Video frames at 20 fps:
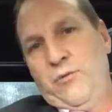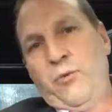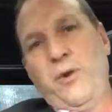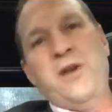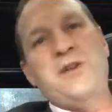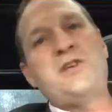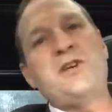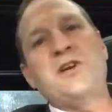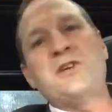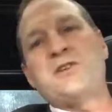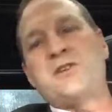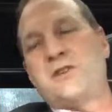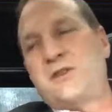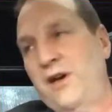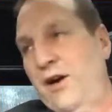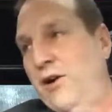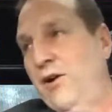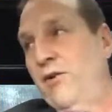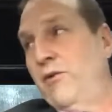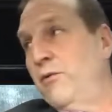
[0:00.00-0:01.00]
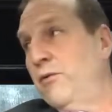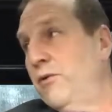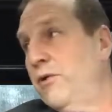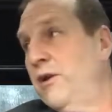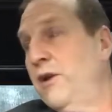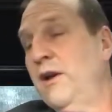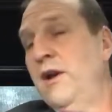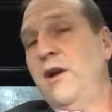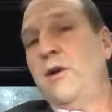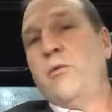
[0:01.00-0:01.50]
We just don't.
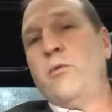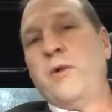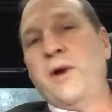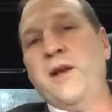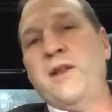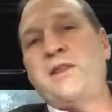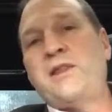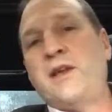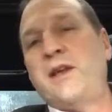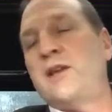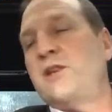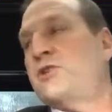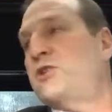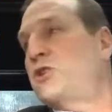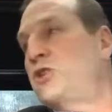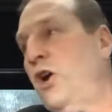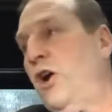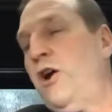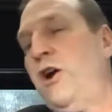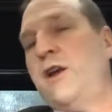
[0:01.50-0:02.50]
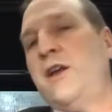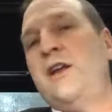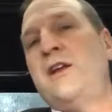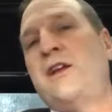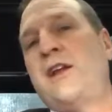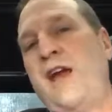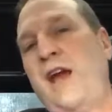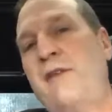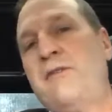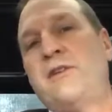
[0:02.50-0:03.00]
We think Johnny
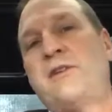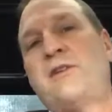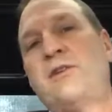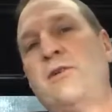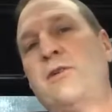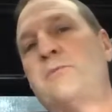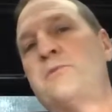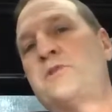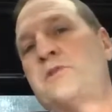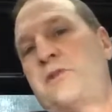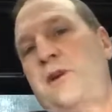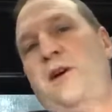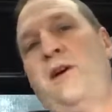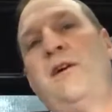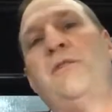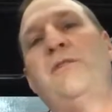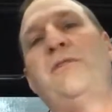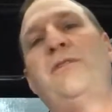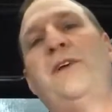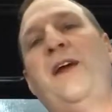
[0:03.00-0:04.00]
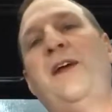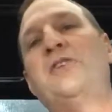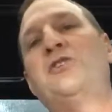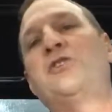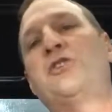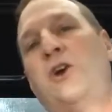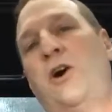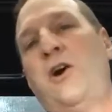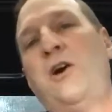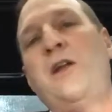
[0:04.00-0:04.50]
gave it to himself, and
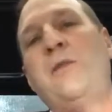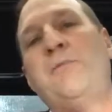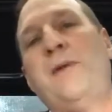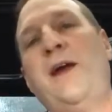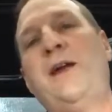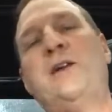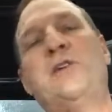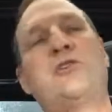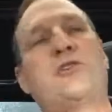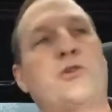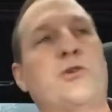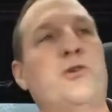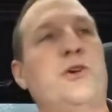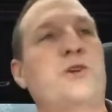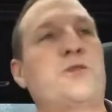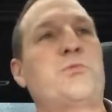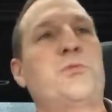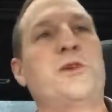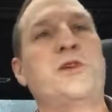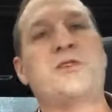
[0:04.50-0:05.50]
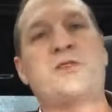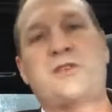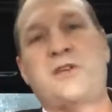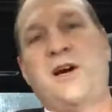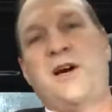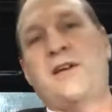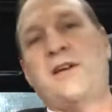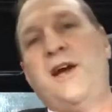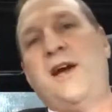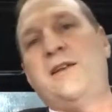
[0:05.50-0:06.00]
Johnny made a choice when he
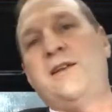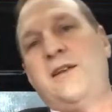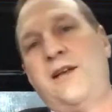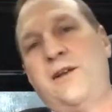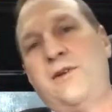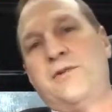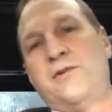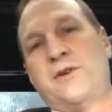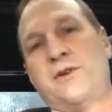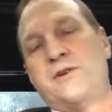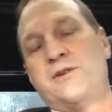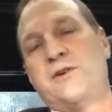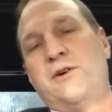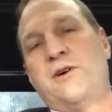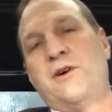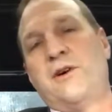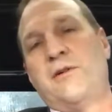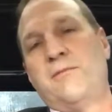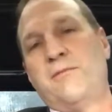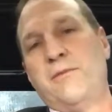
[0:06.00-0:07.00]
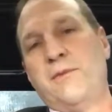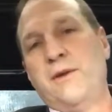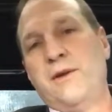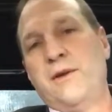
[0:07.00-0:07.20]
stuck that needle in his arm.